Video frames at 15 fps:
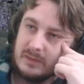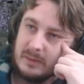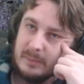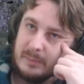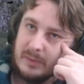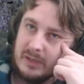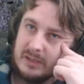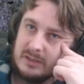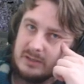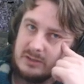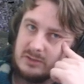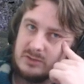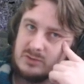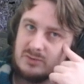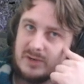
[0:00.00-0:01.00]
but
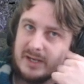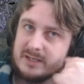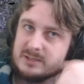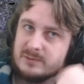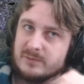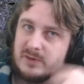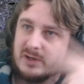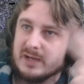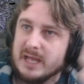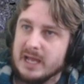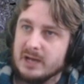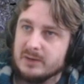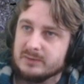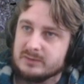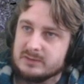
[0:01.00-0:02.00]
trying to figure out
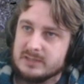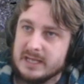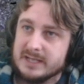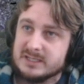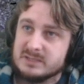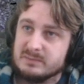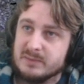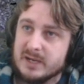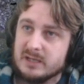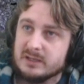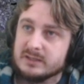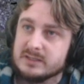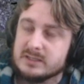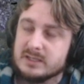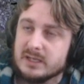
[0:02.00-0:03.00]
how that's
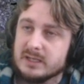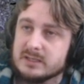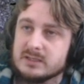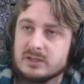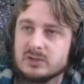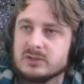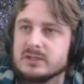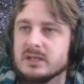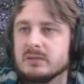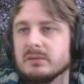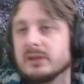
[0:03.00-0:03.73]
balanced against the good team.